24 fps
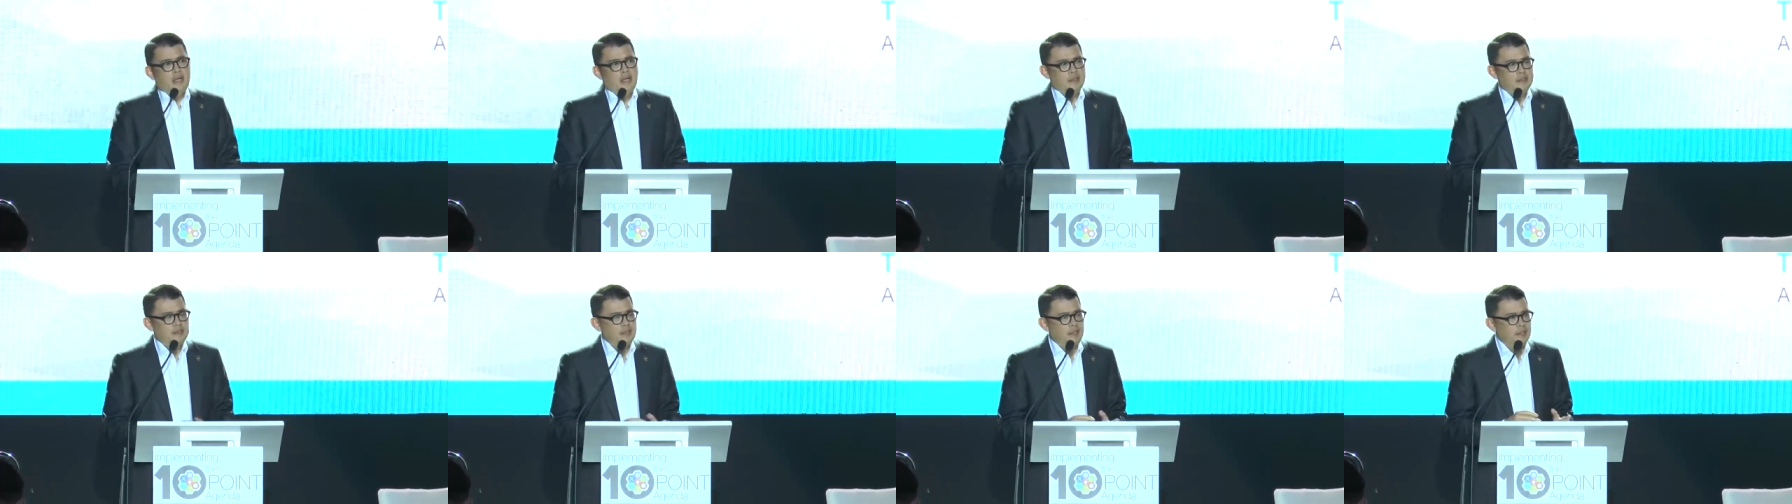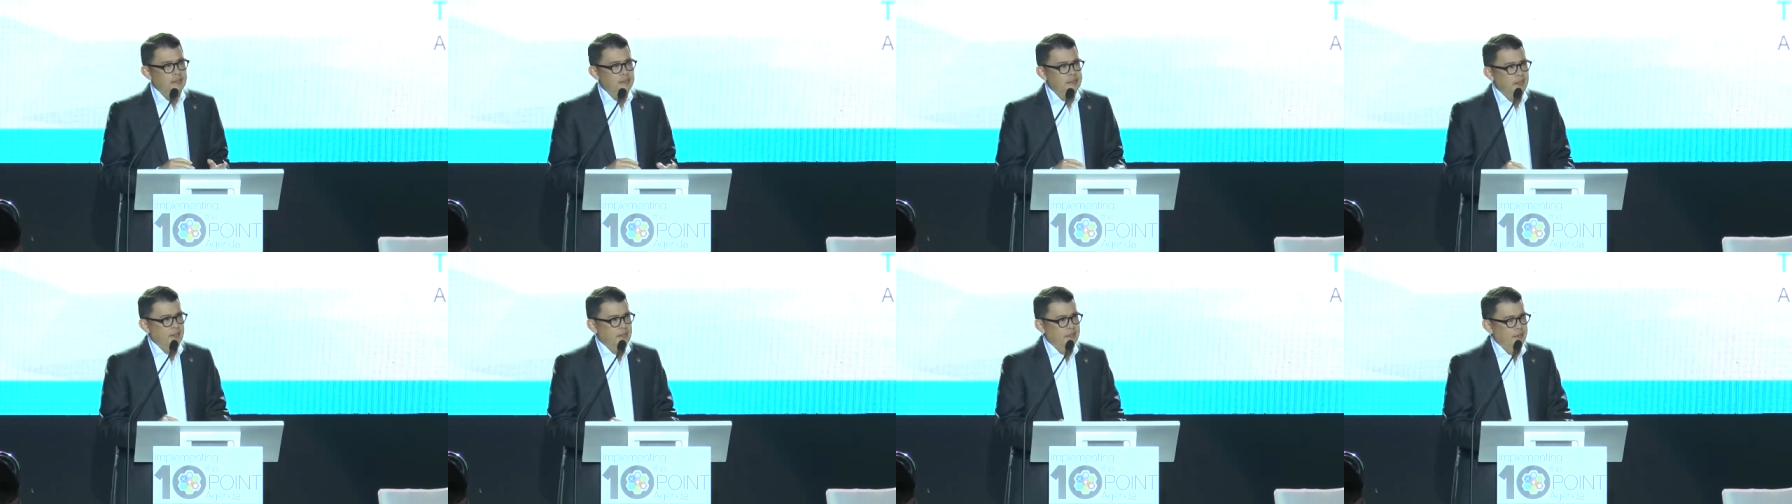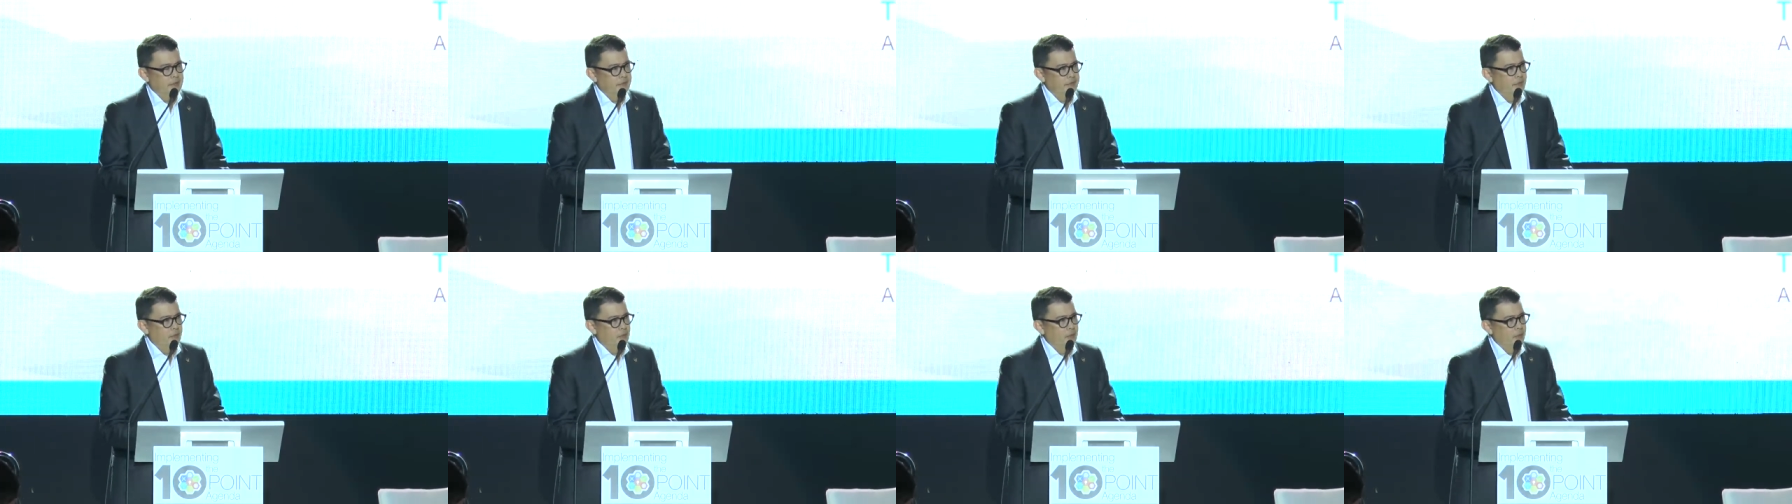as an
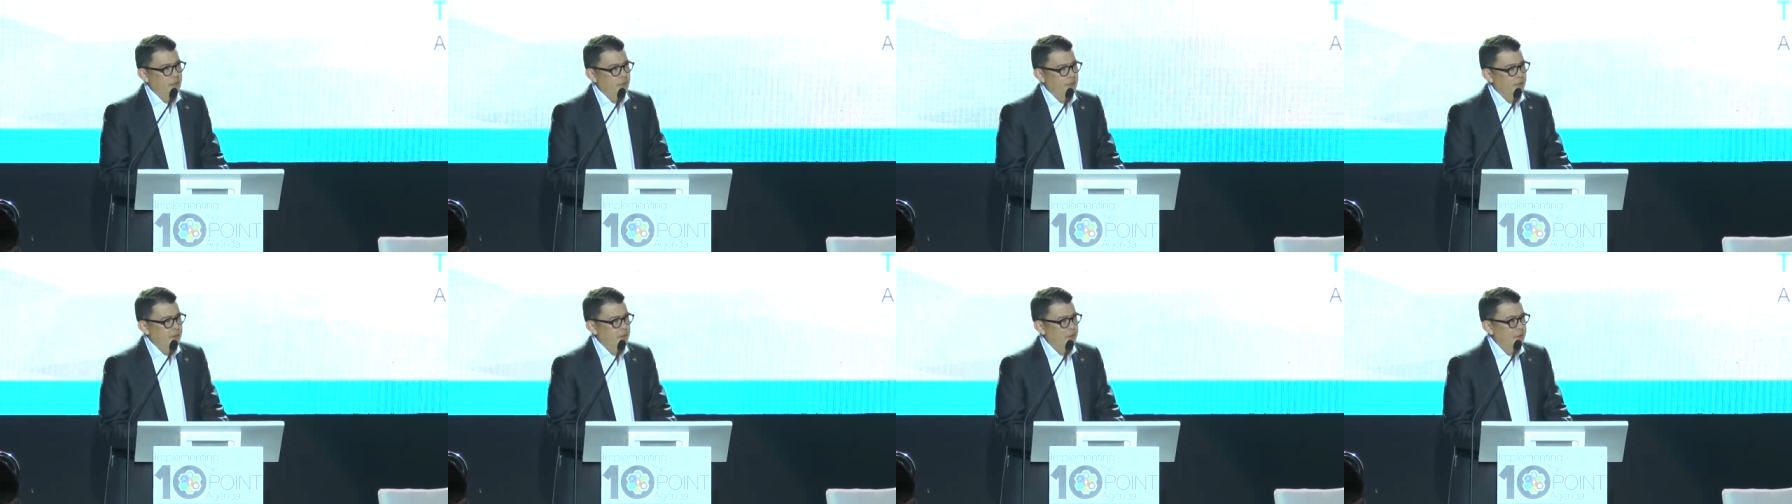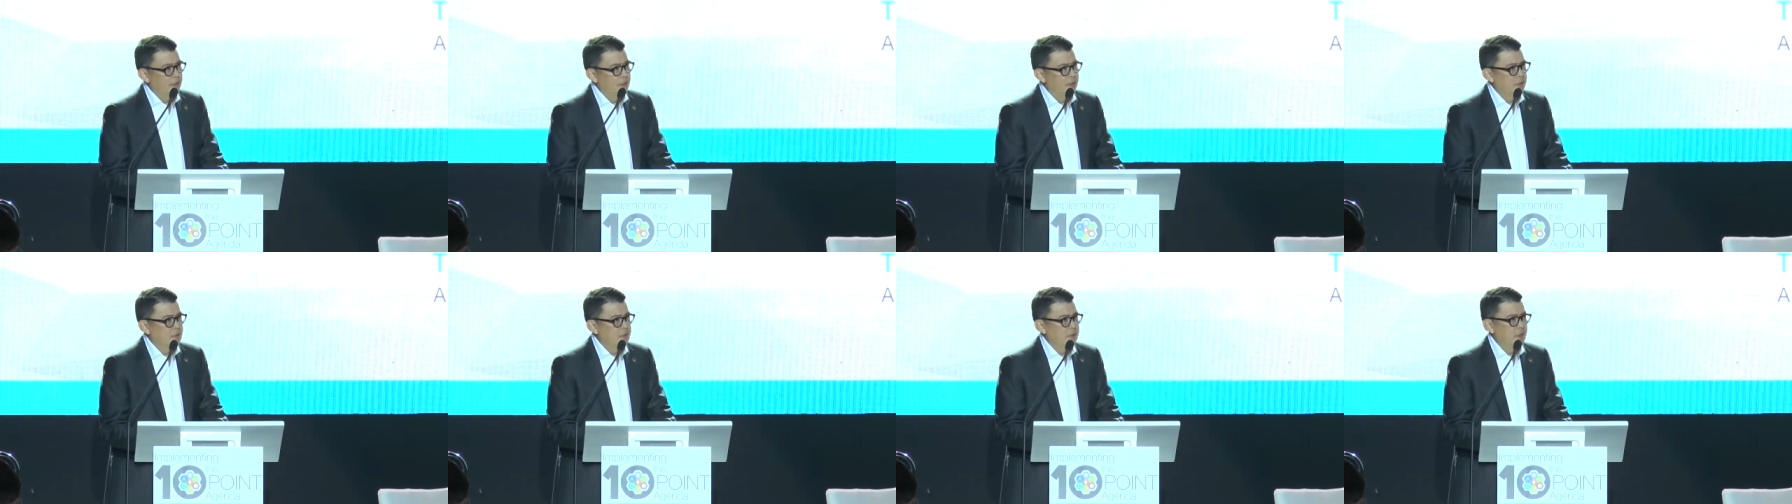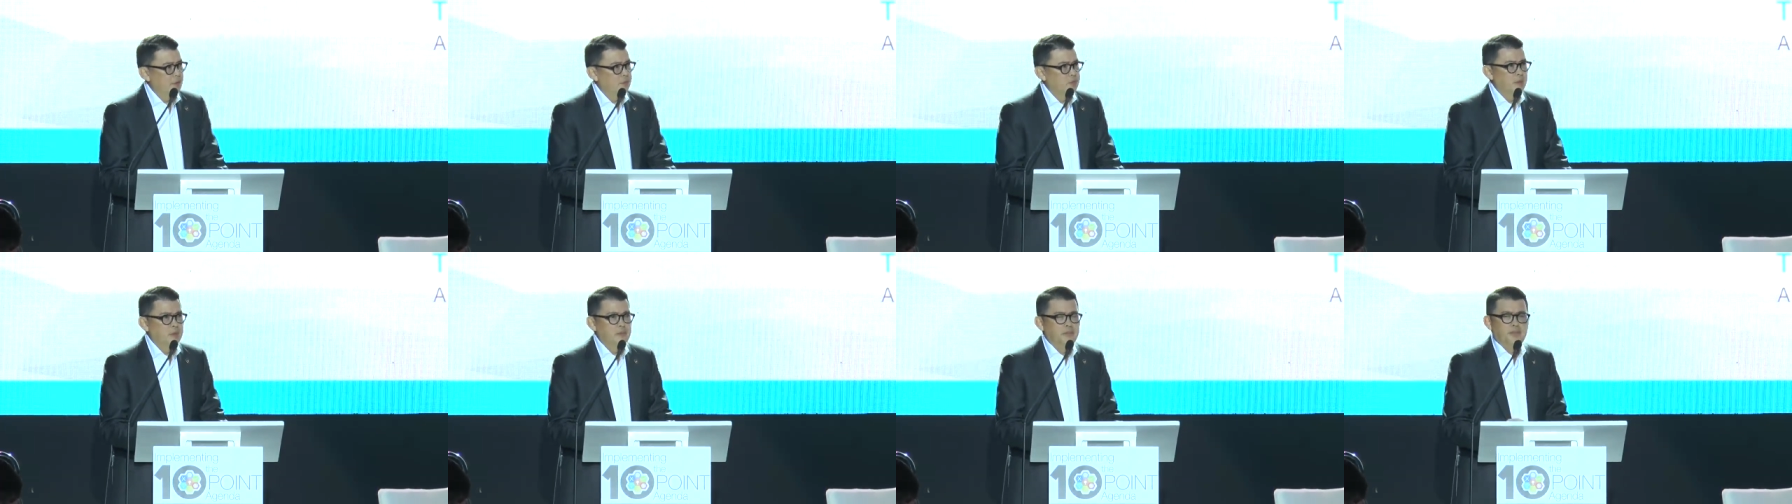executive order that